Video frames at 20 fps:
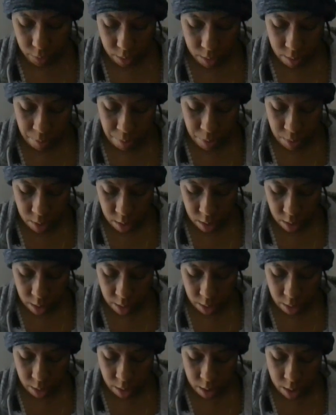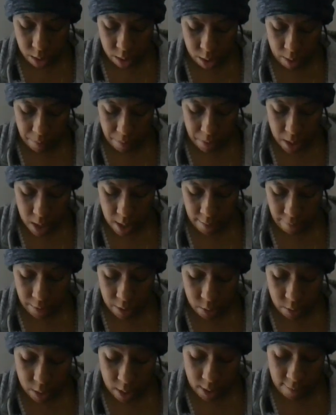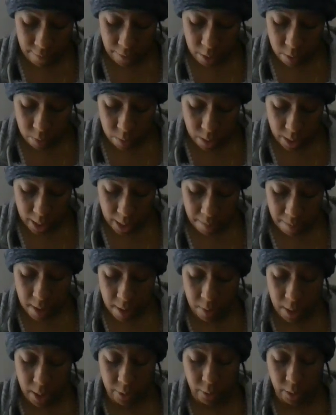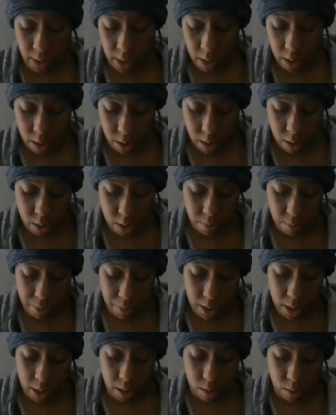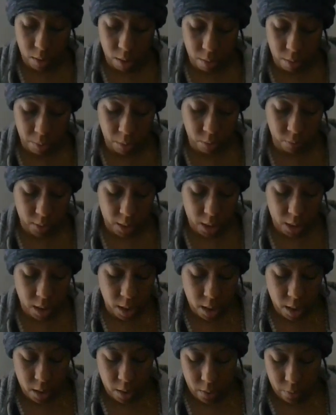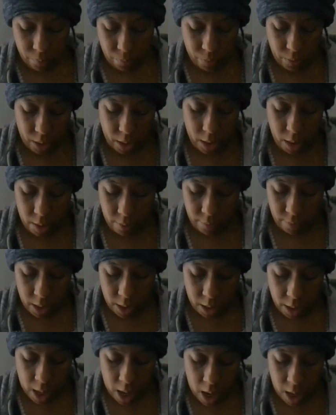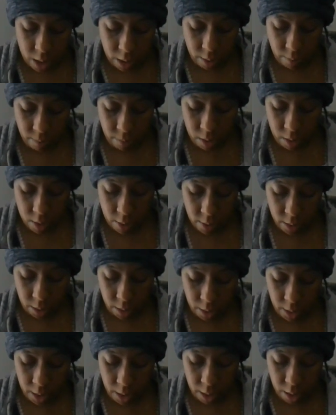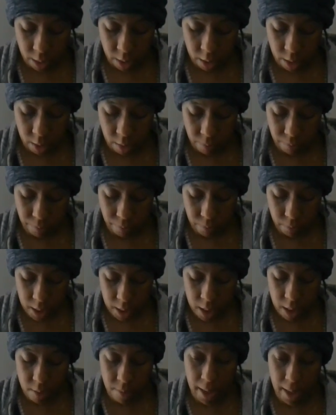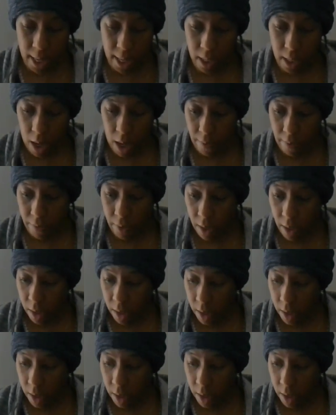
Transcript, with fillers: A book, listen to something. If you if you were like me when I was single, you got to put in an old movie in the VCR or something you already seen just to take your mind off and